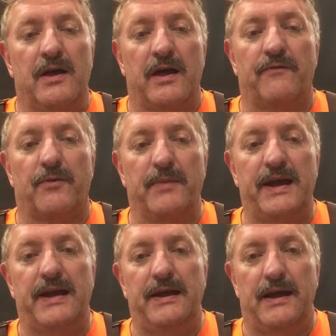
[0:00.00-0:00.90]
And for
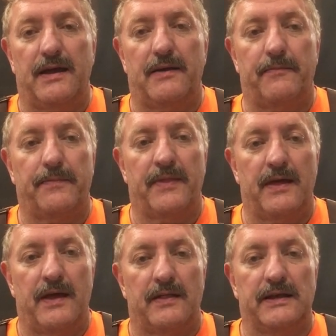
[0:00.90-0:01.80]
me,
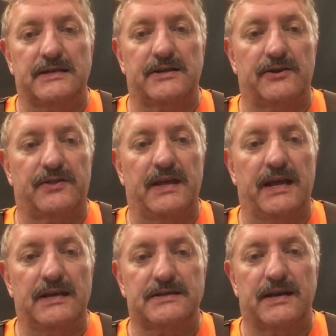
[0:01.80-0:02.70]
these little
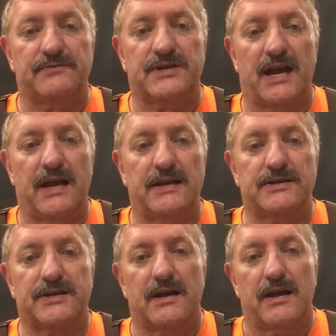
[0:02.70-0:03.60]
things have
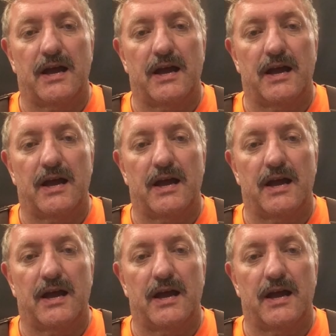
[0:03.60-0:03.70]
changed